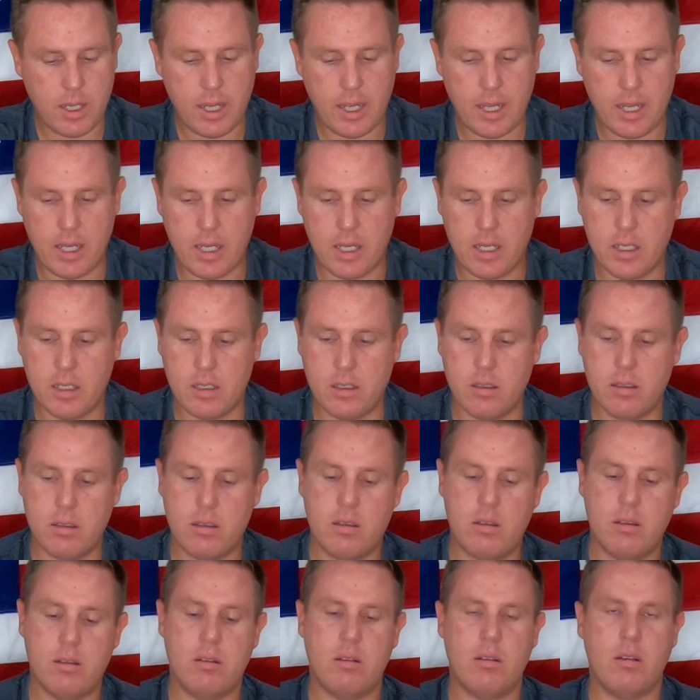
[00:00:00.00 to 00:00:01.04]
and
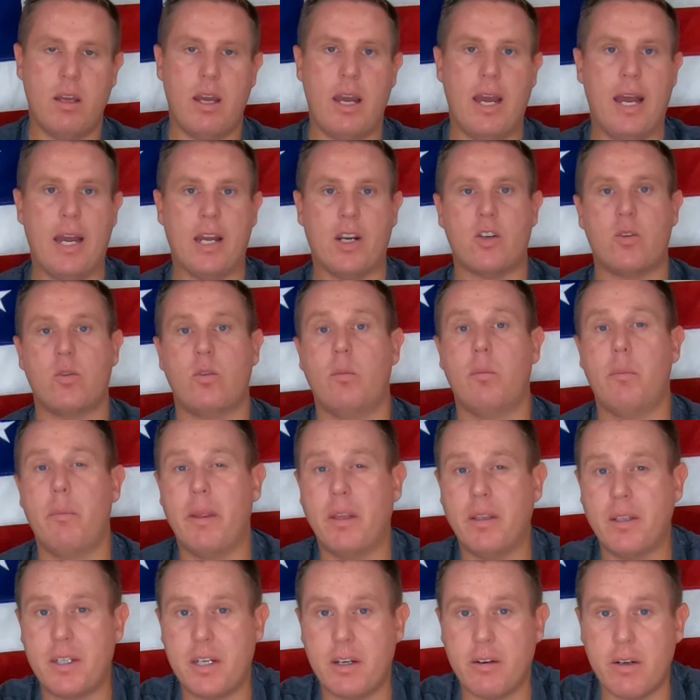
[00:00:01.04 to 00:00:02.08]
actual
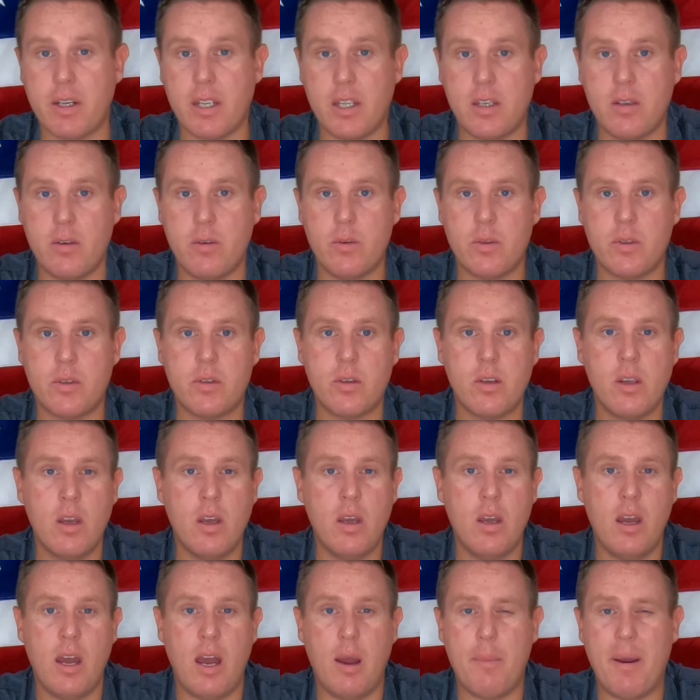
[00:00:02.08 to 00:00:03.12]
military use
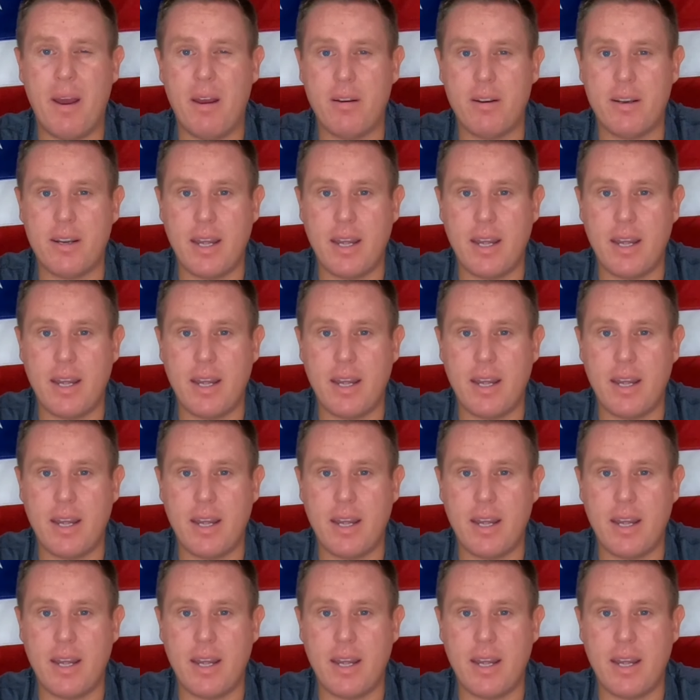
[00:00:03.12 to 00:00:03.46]
about